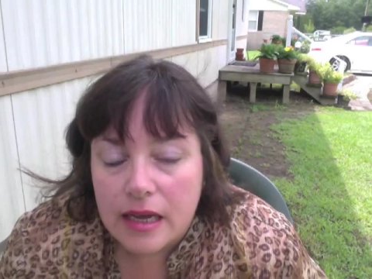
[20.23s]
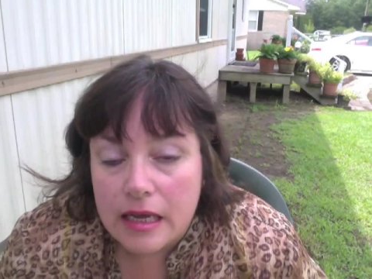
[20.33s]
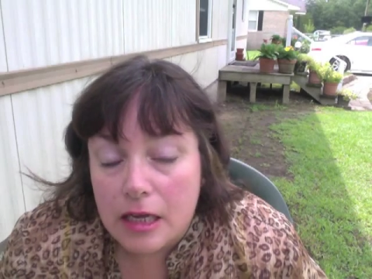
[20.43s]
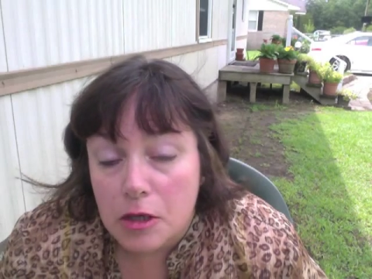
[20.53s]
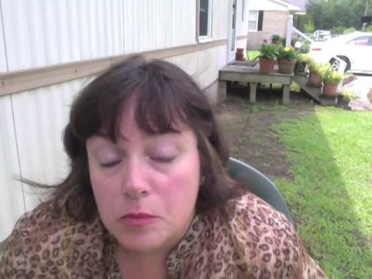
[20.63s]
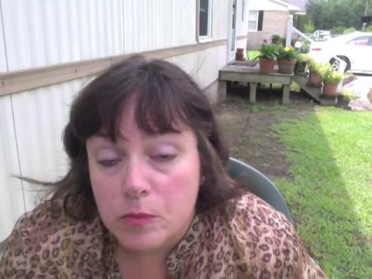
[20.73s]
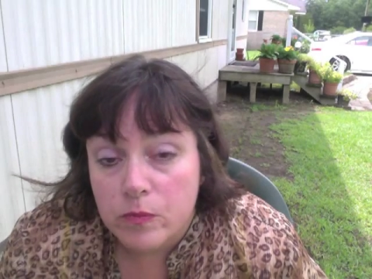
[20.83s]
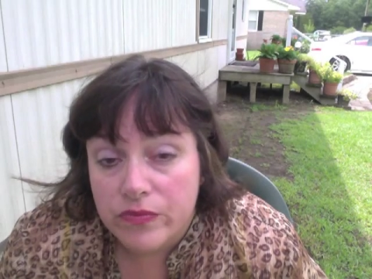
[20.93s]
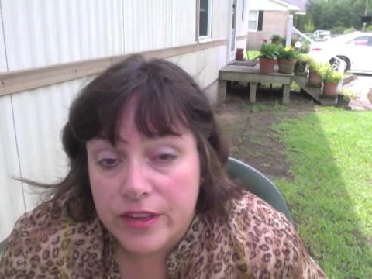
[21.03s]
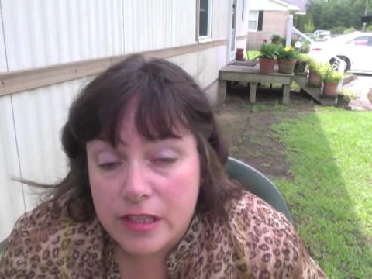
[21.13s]
Um,
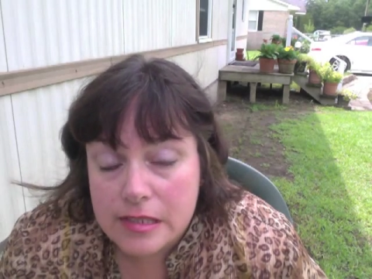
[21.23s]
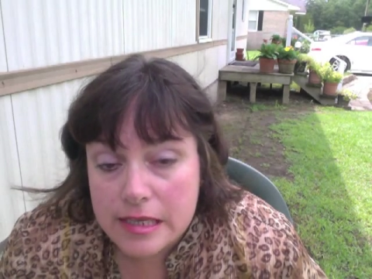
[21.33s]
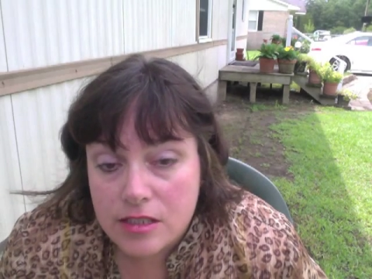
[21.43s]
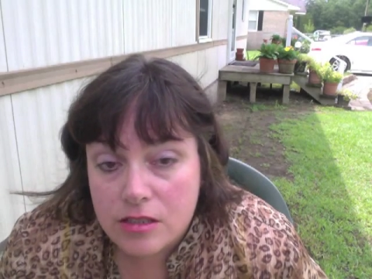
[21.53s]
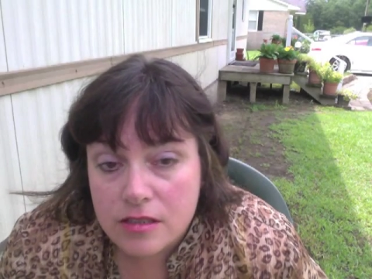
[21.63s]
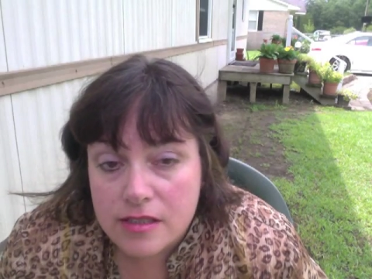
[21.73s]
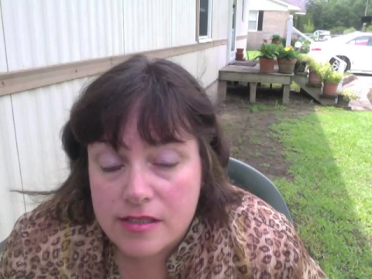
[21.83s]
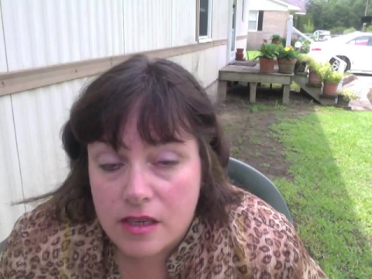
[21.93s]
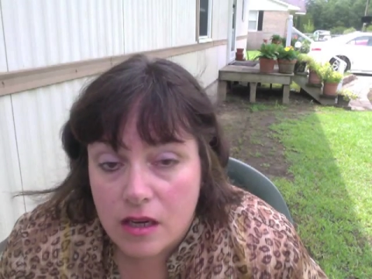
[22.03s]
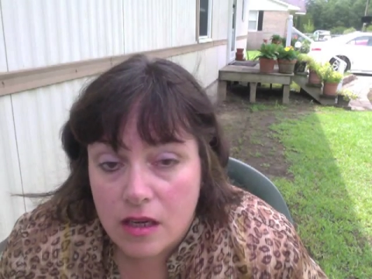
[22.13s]
this lecture
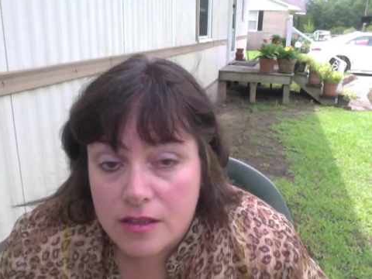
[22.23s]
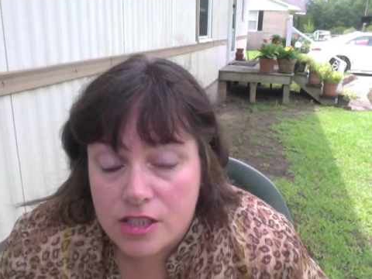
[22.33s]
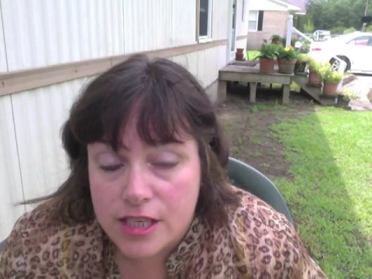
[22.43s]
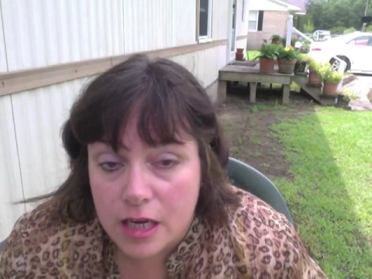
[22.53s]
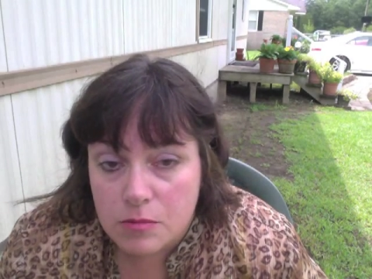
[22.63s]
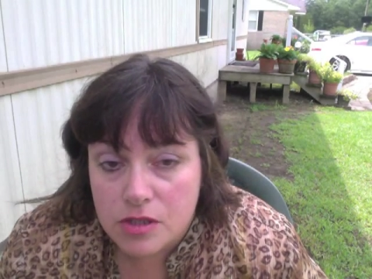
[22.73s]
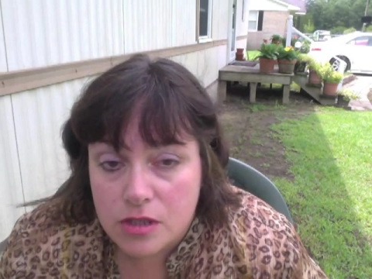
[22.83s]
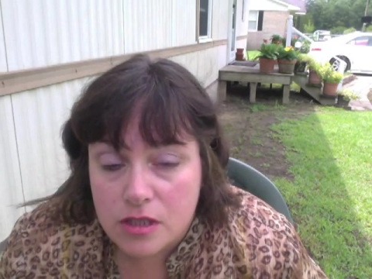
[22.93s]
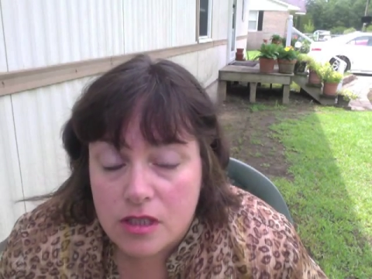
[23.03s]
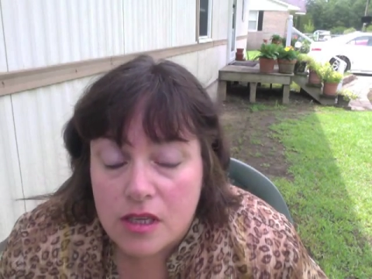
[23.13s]
is on the
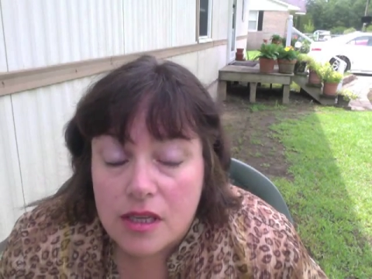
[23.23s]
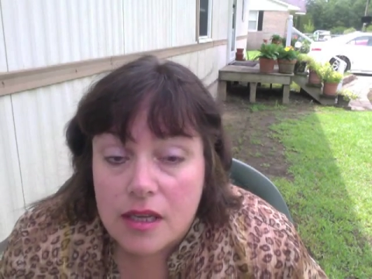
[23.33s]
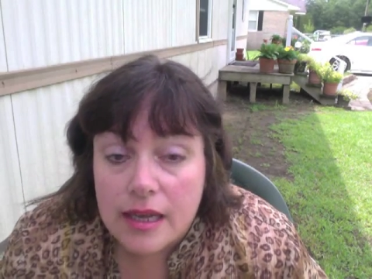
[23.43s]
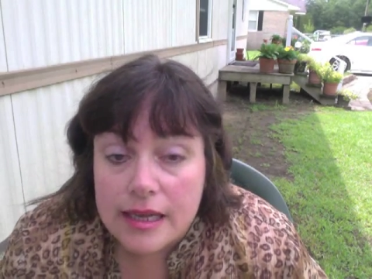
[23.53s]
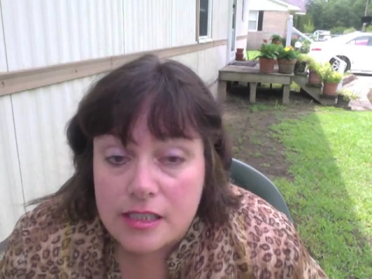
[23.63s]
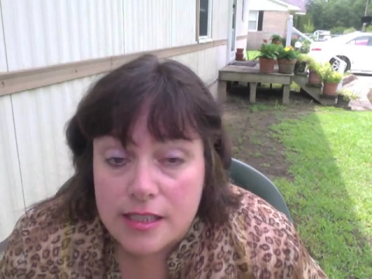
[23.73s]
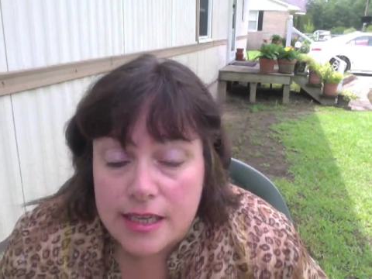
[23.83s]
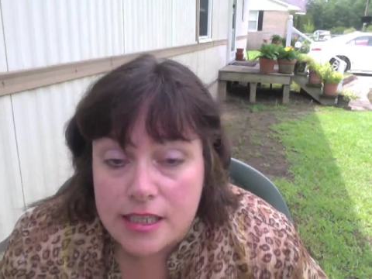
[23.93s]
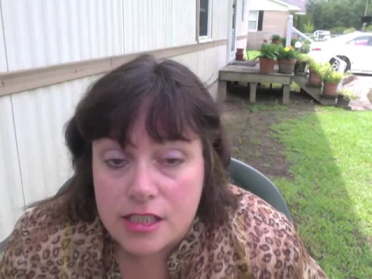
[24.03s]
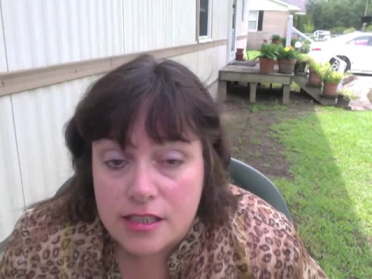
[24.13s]
chapter
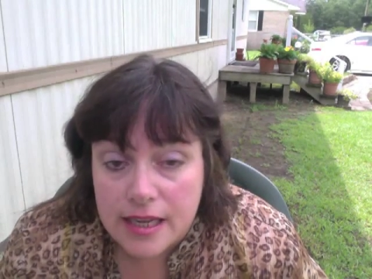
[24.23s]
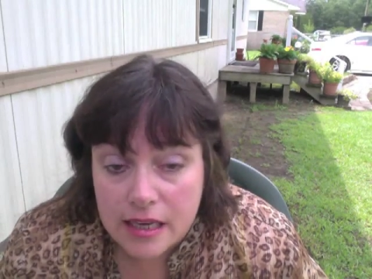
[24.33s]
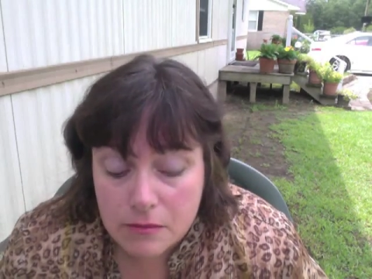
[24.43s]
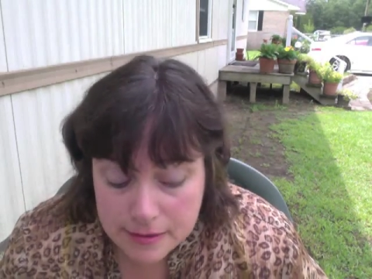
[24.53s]
Education and